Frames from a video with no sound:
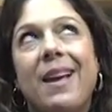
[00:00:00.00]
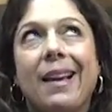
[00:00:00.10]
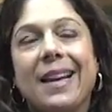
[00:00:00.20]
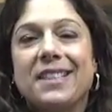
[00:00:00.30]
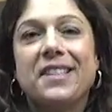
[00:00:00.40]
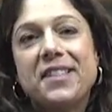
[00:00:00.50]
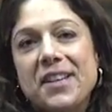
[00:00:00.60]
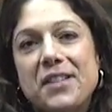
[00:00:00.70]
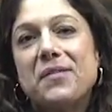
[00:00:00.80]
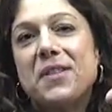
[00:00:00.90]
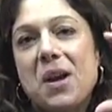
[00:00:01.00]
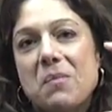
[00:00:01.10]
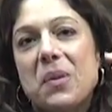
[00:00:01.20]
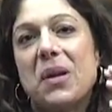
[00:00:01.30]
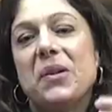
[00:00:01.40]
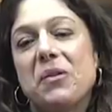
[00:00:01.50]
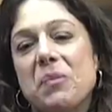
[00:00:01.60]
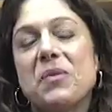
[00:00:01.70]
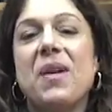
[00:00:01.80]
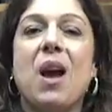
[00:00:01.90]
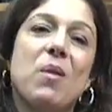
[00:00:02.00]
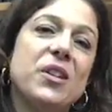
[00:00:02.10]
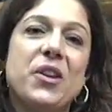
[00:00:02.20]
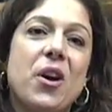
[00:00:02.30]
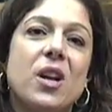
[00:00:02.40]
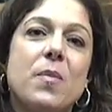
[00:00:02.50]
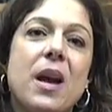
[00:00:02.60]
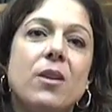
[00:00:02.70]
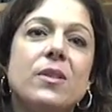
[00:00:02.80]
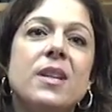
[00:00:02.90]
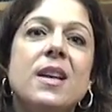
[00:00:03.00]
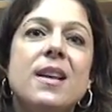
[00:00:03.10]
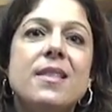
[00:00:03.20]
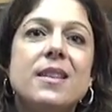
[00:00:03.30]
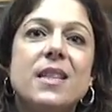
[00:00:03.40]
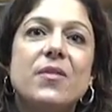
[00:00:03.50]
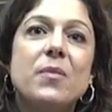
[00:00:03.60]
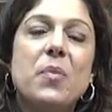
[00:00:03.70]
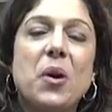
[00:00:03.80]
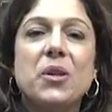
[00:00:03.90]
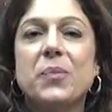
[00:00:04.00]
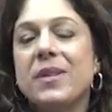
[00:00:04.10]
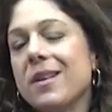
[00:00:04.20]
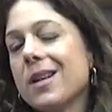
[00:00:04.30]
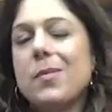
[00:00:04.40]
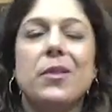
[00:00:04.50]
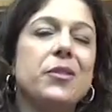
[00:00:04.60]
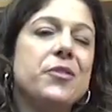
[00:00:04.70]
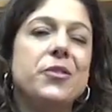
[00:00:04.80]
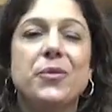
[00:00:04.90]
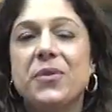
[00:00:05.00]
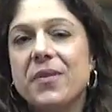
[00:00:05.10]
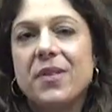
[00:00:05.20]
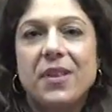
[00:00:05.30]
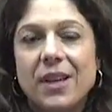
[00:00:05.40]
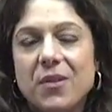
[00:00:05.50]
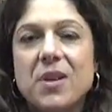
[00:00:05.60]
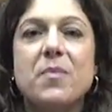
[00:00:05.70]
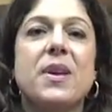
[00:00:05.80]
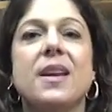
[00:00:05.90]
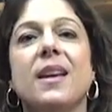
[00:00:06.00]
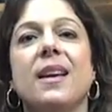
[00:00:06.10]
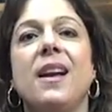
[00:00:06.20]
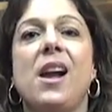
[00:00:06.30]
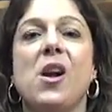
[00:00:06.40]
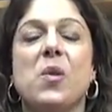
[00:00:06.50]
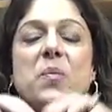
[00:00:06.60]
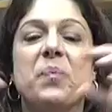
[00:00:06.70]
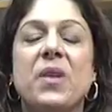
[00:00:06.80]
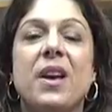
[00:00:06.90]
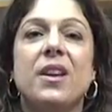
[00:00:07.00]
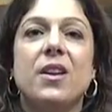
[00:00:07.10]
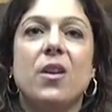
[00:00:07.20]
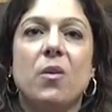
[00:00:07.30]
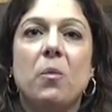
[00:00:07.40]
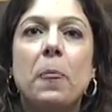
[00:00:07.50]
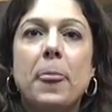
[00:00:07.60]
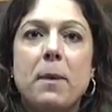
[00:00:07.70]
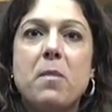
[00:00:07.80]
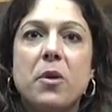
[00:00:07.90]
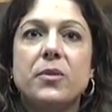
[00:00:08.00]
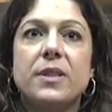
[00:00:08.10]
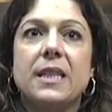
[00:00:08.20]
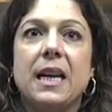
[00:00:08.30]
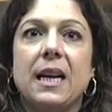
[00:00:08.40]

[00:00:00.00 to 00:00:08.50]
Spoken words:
guess, distinctive template in terms of how I talk about the different parts. We talk about the juice of the theory being, the most